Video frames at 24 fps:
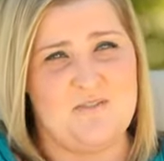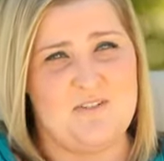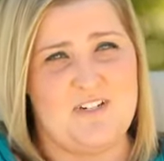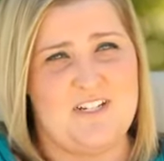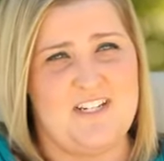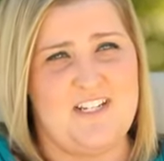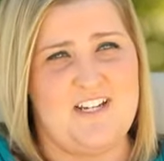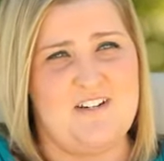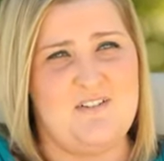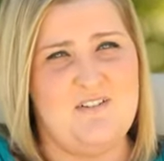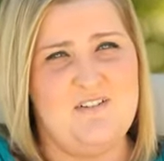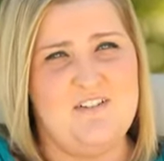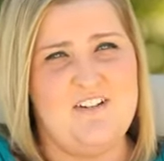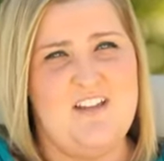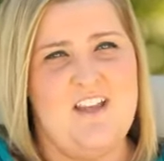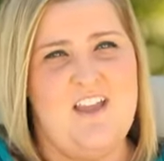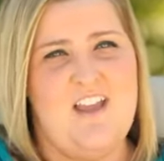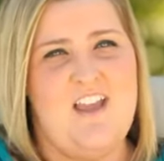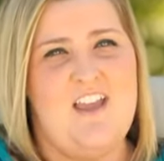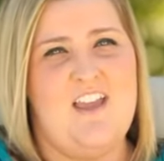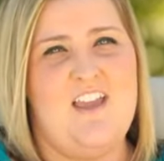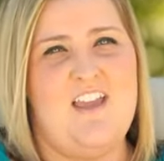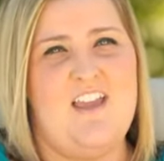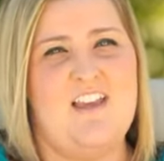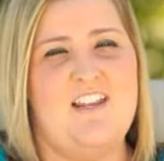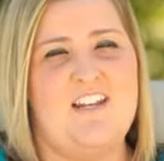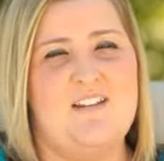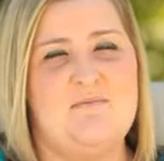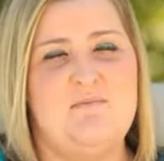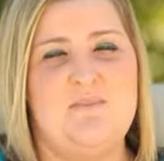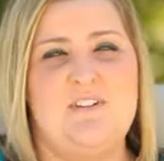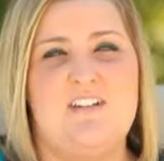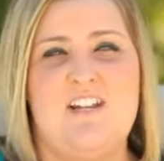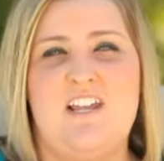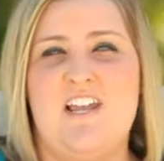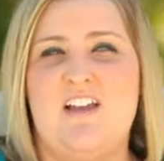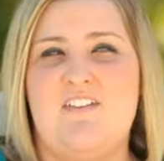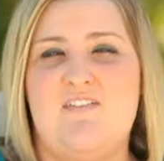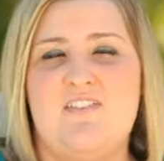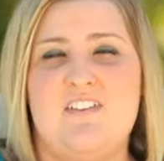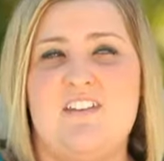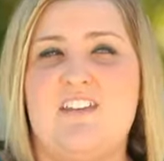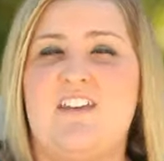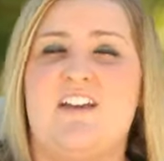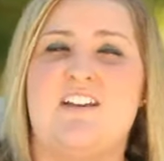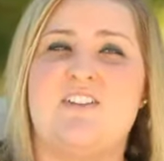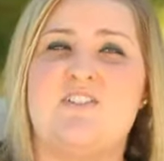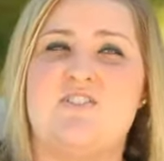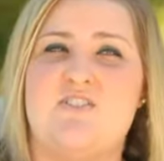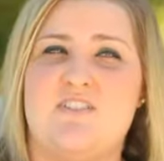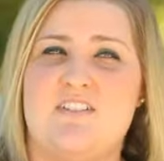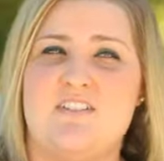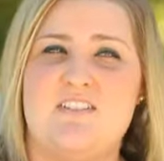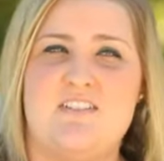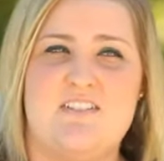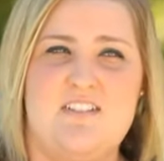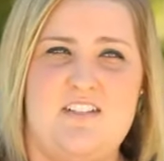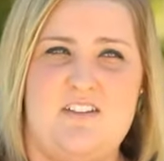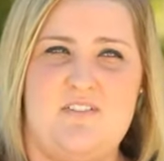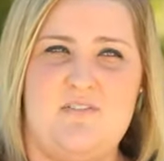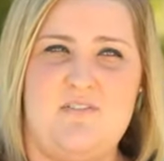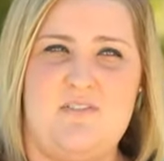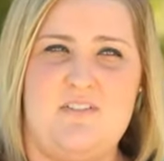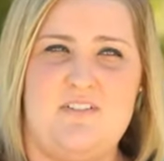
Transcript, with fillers: right now, and I'm gonna have the gastric sleeve.